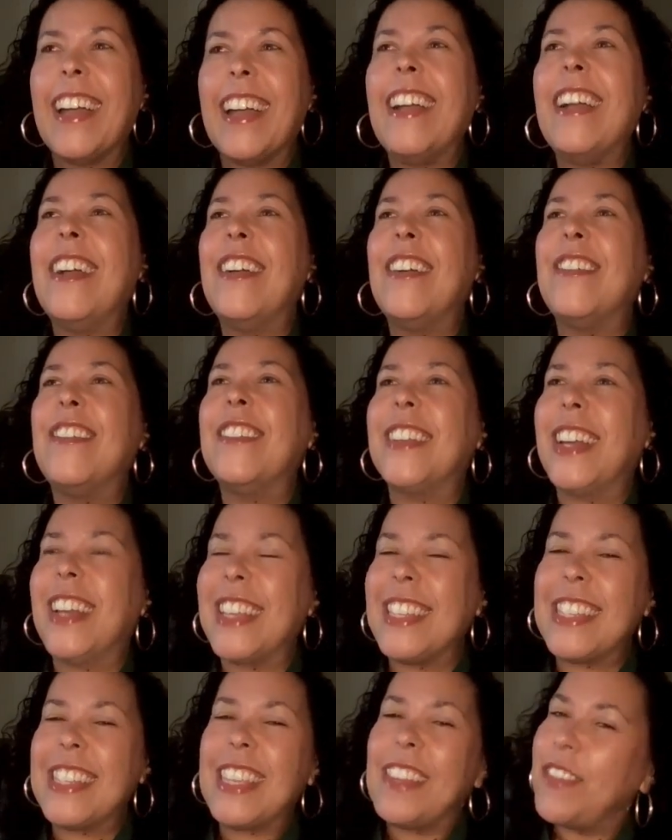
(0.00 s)
When
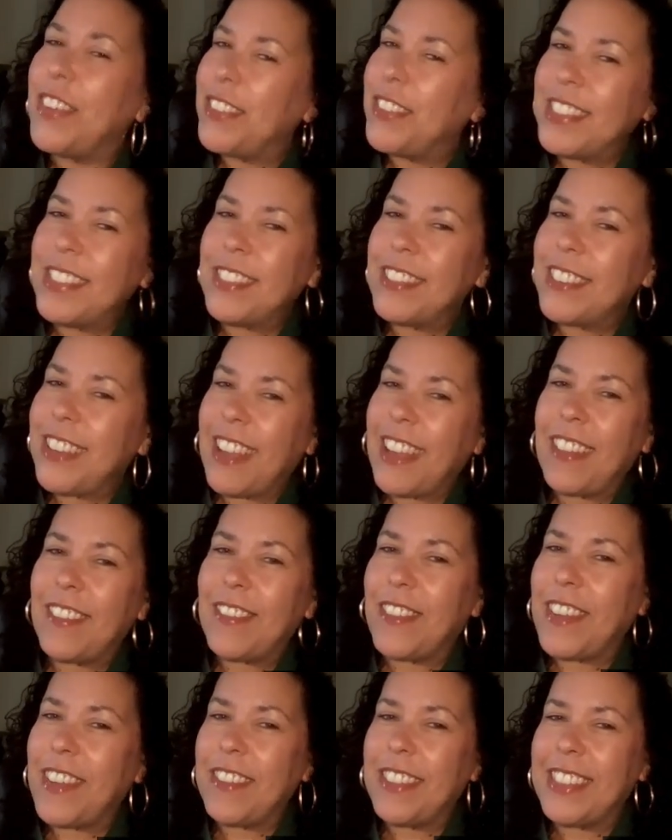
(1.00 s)
I say poster
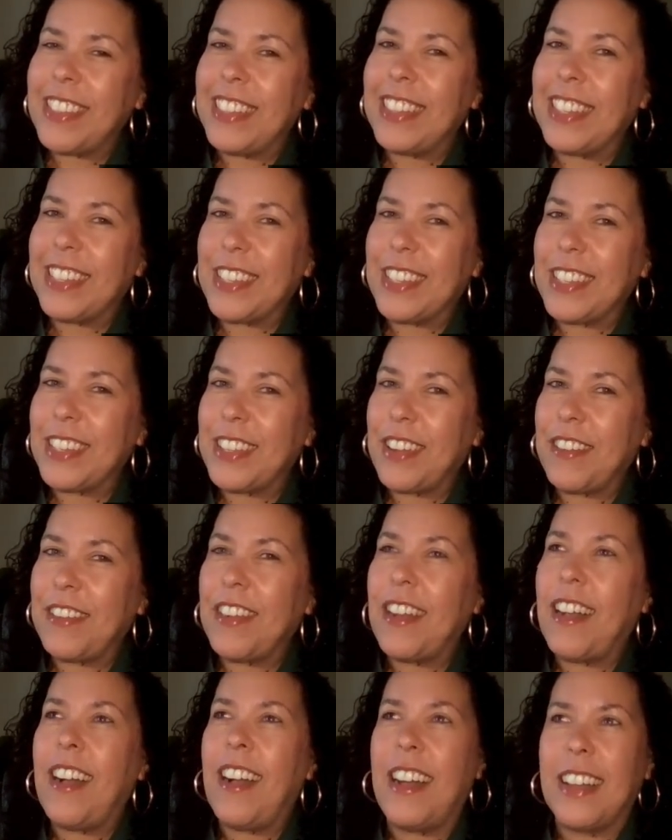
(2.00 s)
child for everything that could go
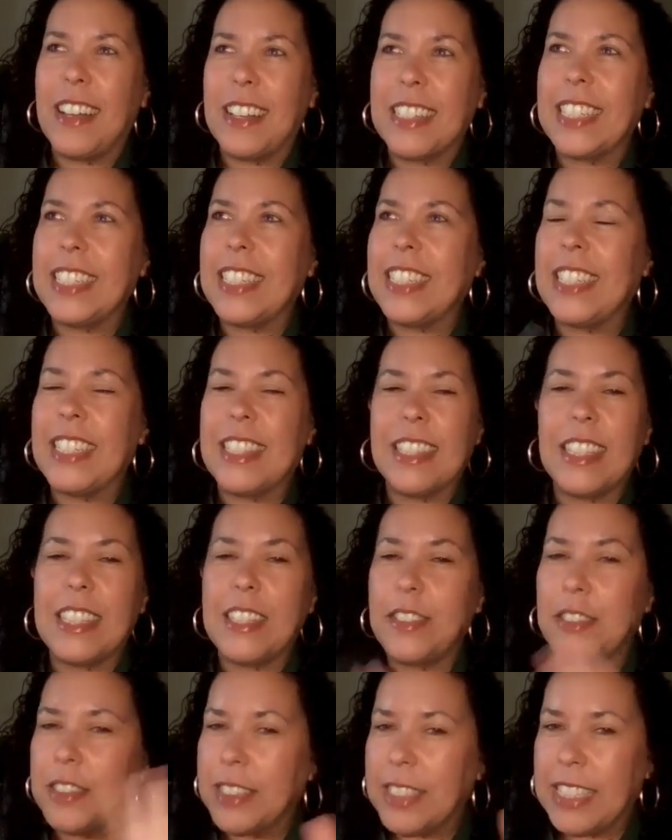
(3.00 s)
wrong, it
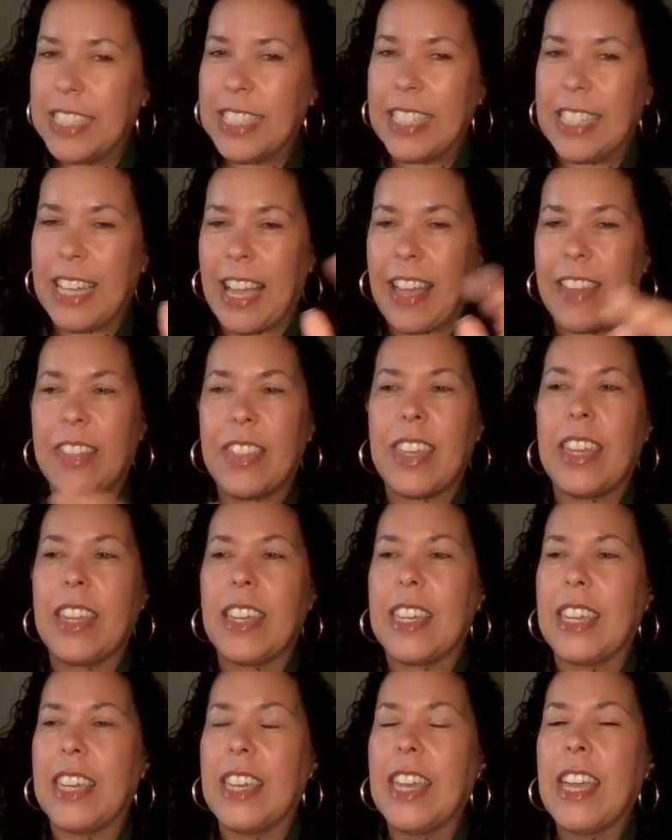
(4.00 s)
literally, I
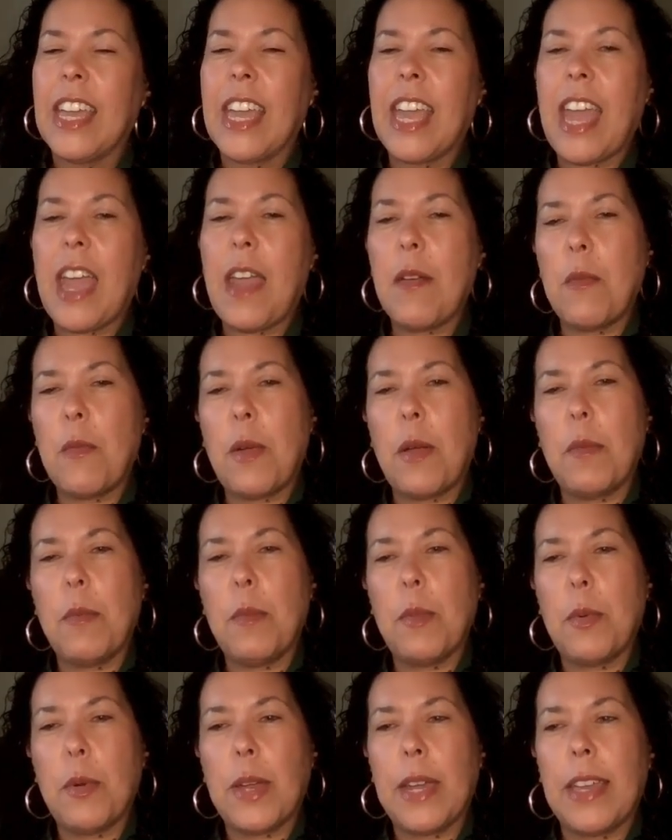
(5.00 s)
think at
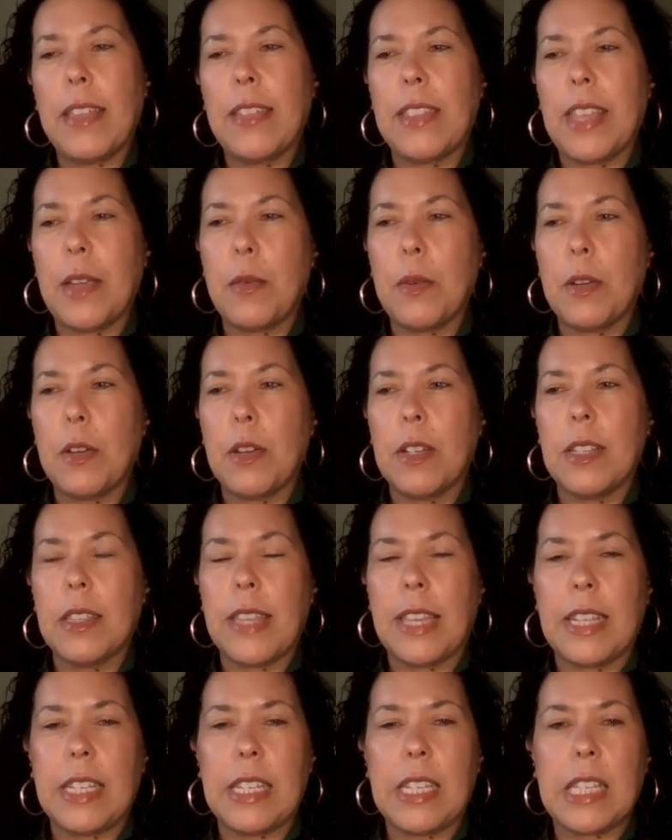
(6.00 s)
one point they were
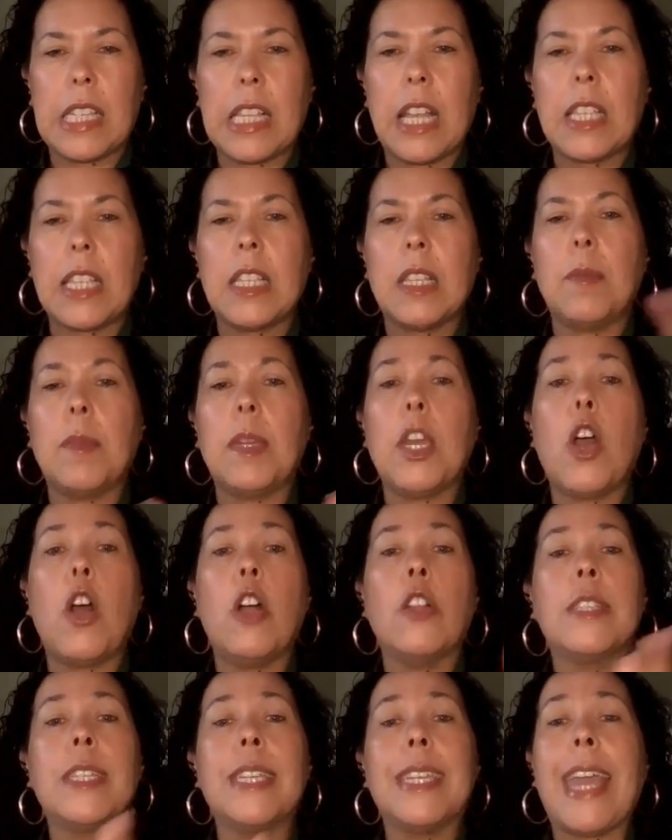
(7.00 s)
like discussing me
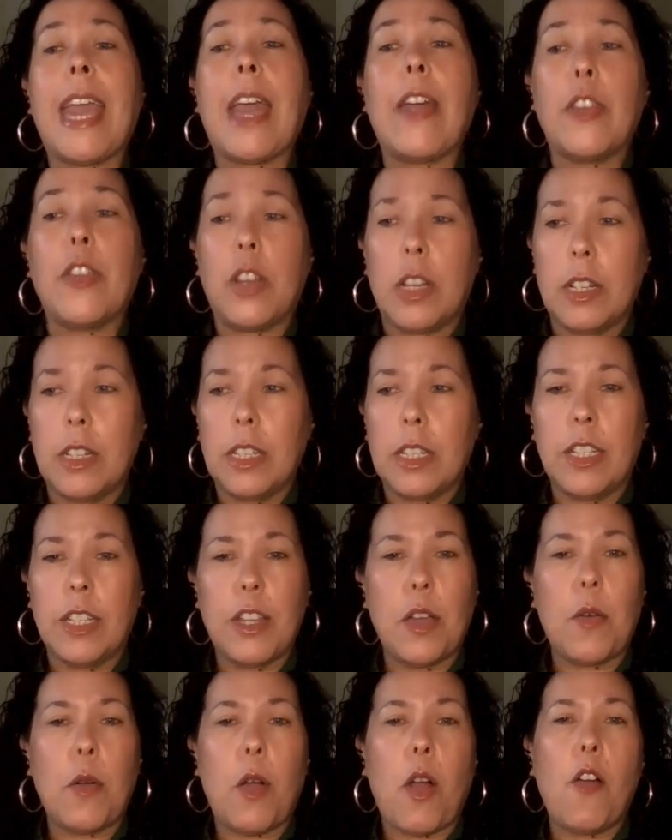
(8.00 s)
all together.
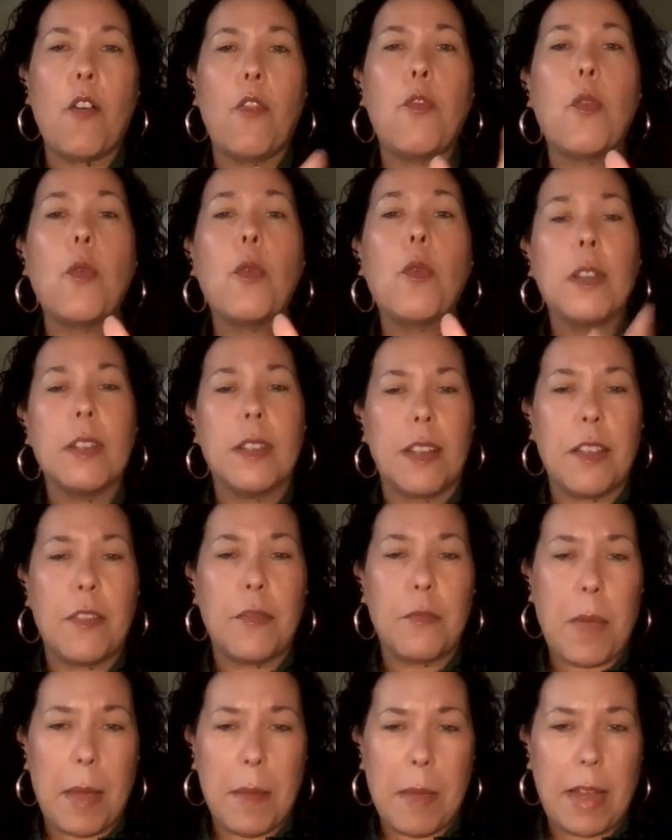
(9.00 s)
All four
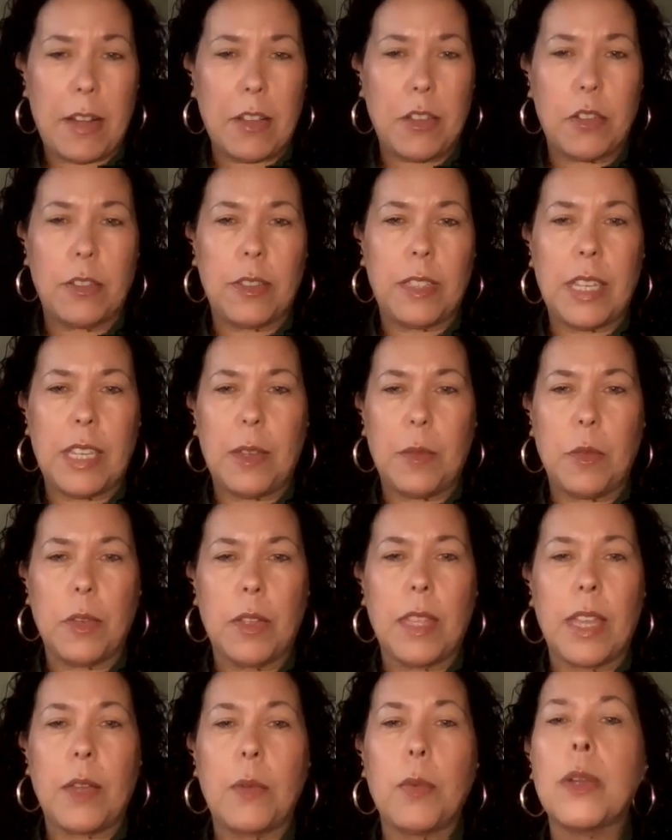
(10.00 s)
of my medical team
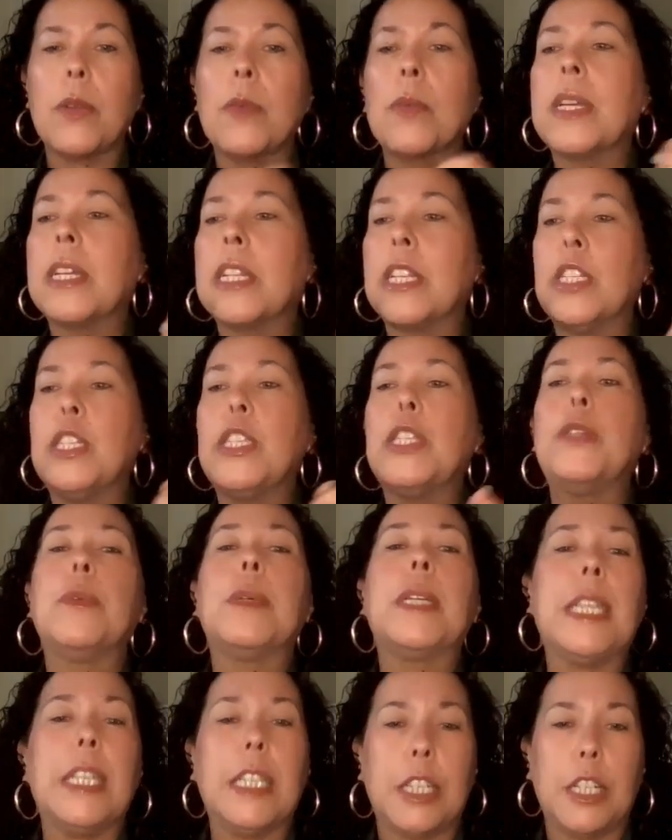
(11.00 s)
were like, what are we going to
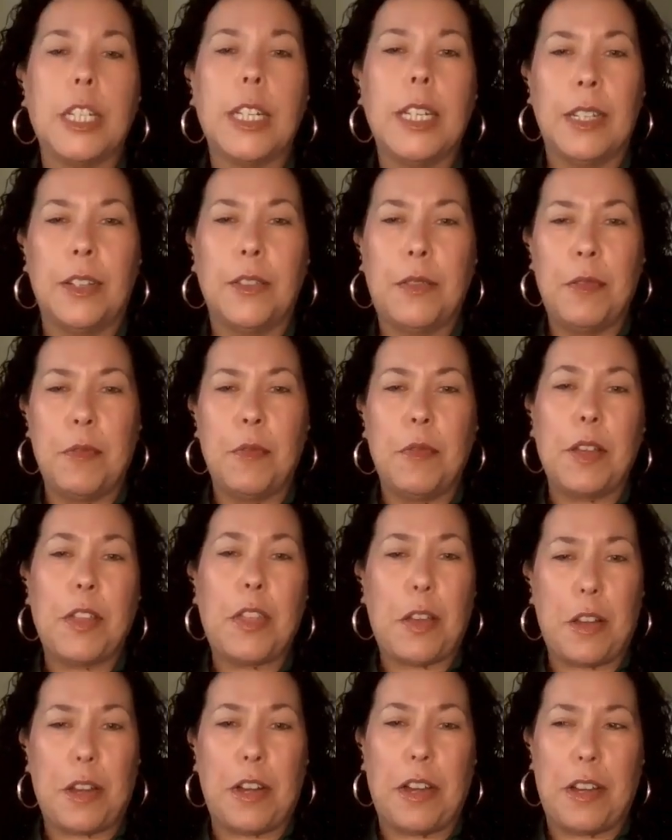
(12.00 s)
do here
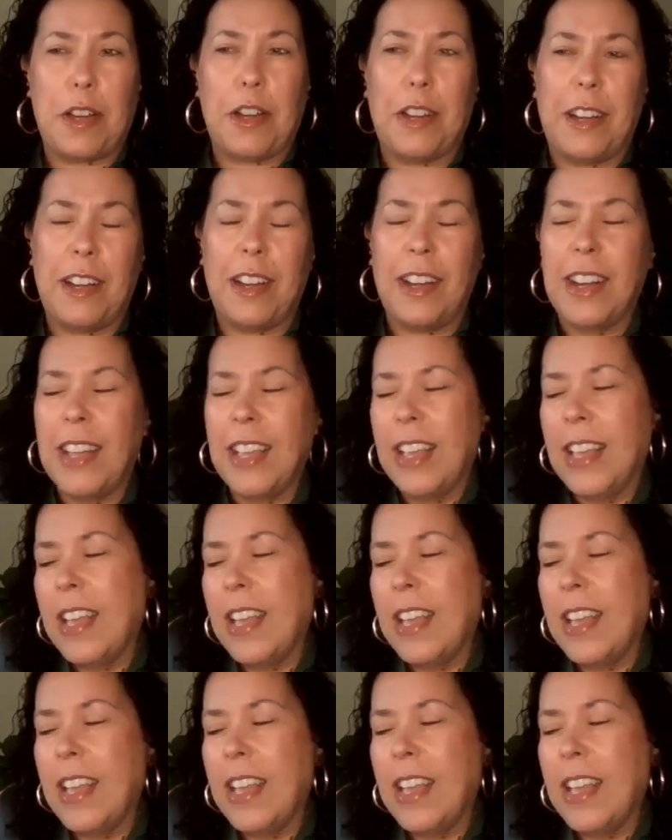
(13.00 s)
with her?